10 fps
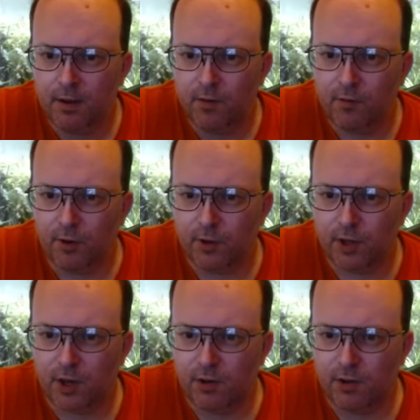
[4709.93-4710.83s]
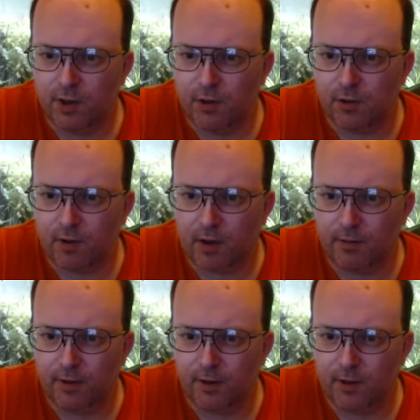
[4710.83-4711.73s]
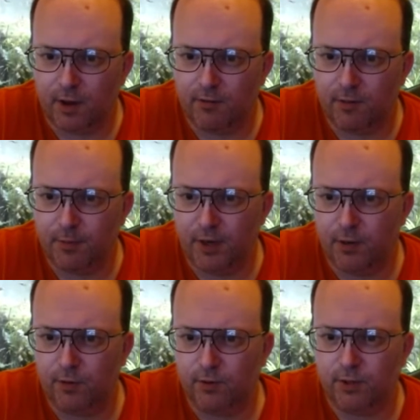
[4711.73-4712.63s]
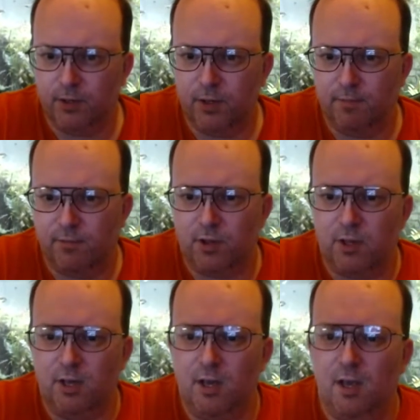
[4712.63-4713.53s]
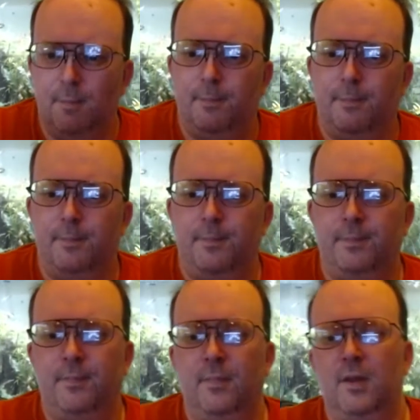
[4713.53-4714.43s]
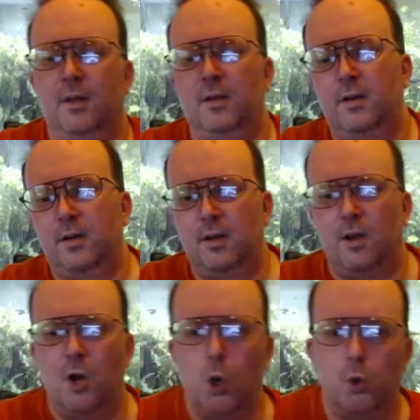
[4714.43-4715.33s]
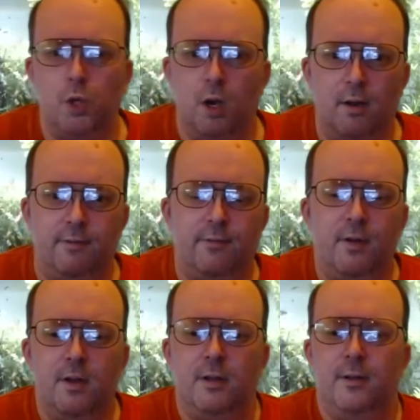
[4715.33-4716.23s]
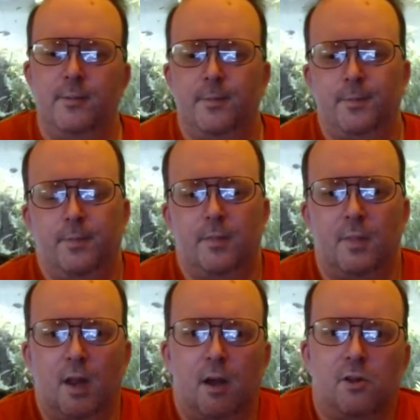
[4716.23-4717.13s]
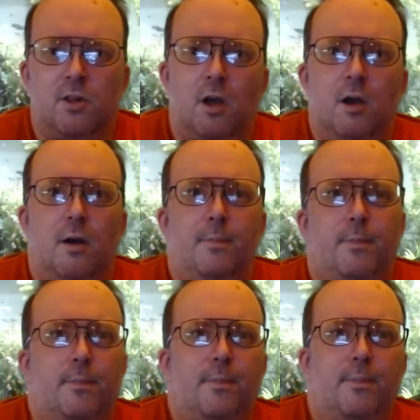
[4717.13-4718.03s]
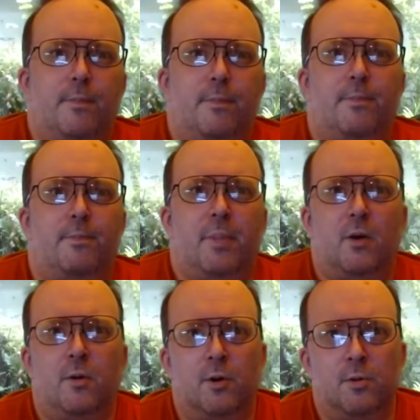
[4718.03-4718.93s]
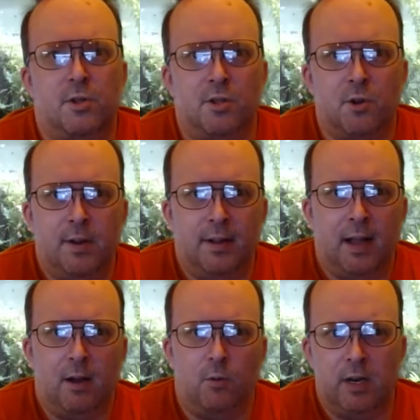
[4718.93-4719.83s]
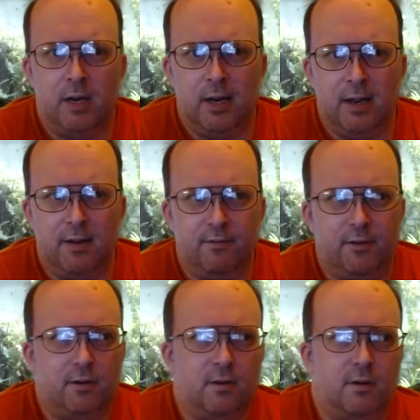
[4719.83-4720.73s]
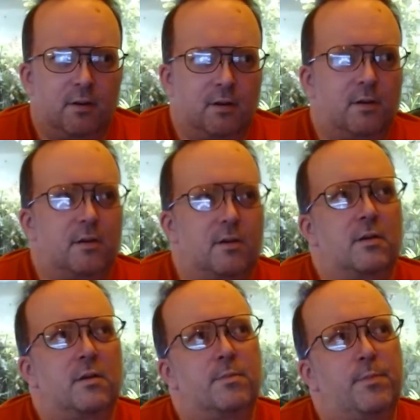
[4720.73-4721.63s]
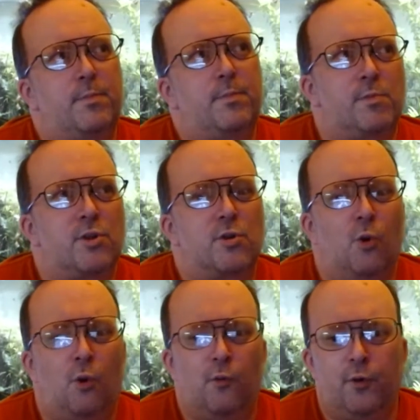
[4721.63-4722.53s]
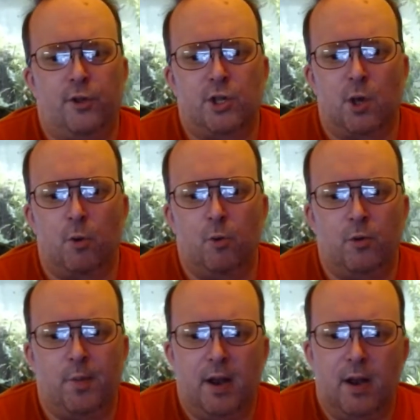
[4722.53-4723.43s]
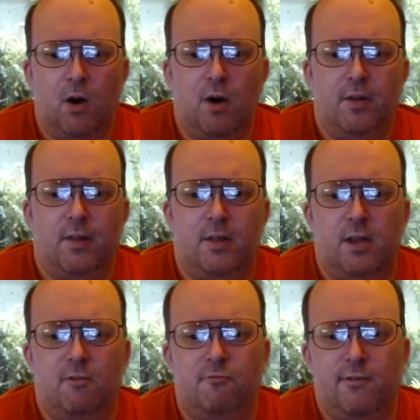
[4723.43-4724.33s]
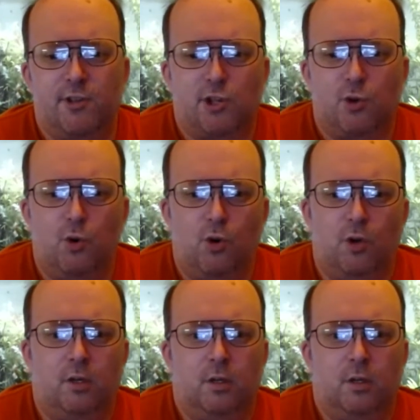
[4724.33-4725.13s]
Frogs, toads, newts, dragonflies, diving beetles, nymphs. Yep. Loads of life. Yeah, so back when I was doing that, we lived Bishop Stortford, so it would have been either the River Stort